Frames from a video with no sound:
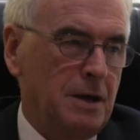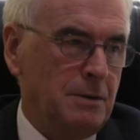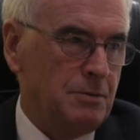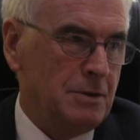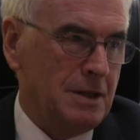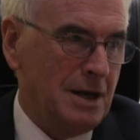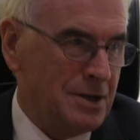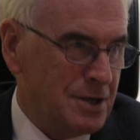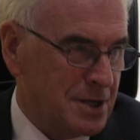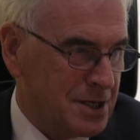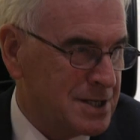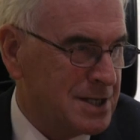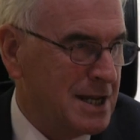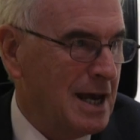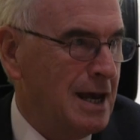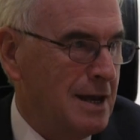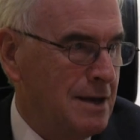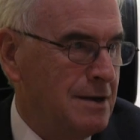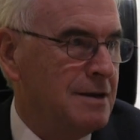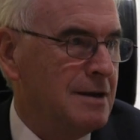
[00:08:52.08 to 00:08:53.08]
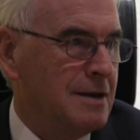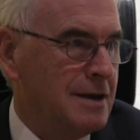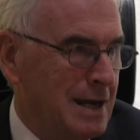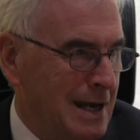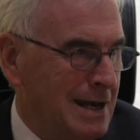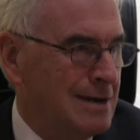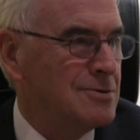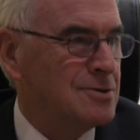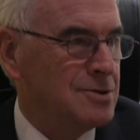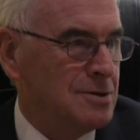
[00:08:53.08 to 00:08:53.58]
People understand
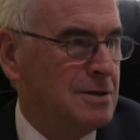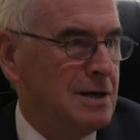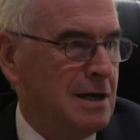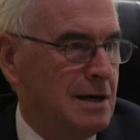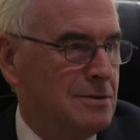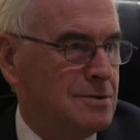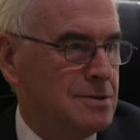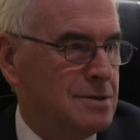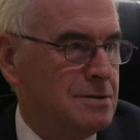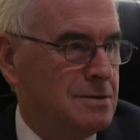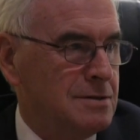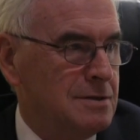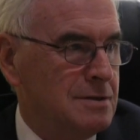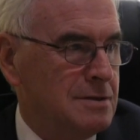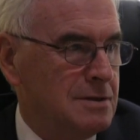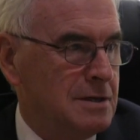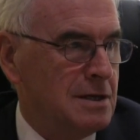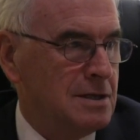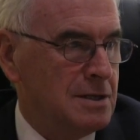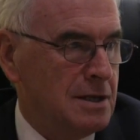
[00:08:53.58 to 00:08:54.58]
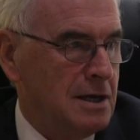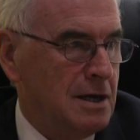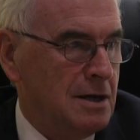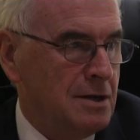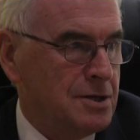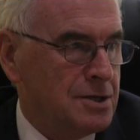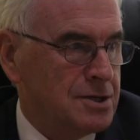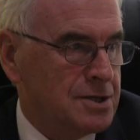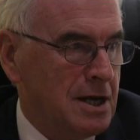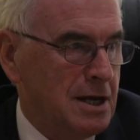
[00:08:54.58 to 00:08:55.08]
council houses. Mm-hmm. That they
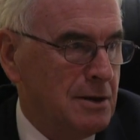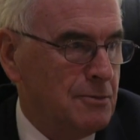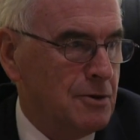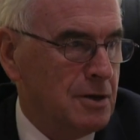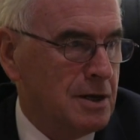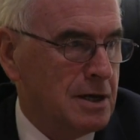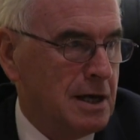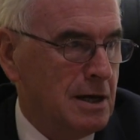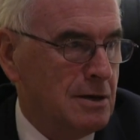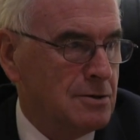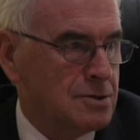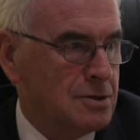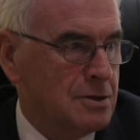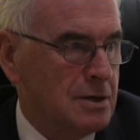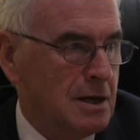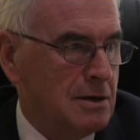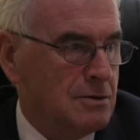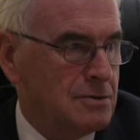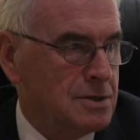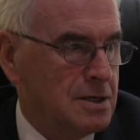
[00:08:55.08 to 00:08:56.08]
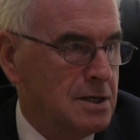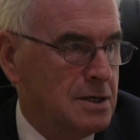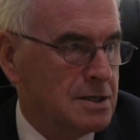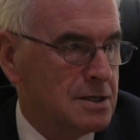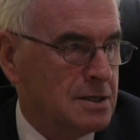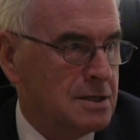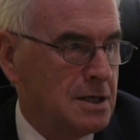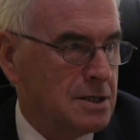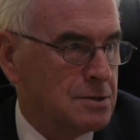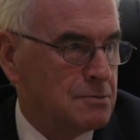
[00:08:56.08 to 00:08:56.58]
understand what a council house is,
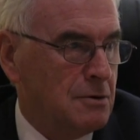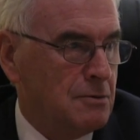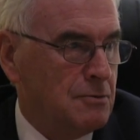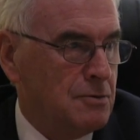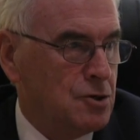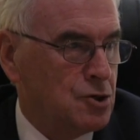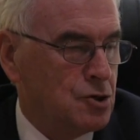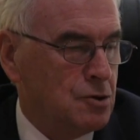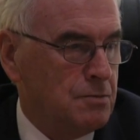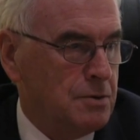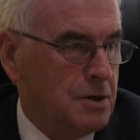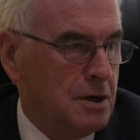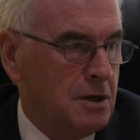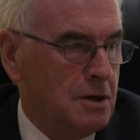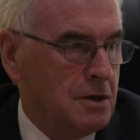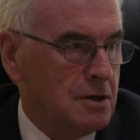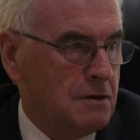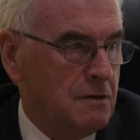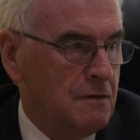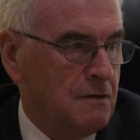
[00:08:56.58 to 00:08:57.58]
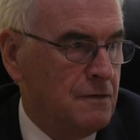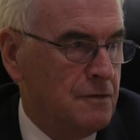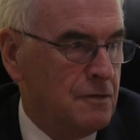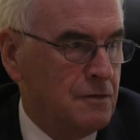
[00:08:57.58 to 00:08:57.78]
and that's what we should be arguing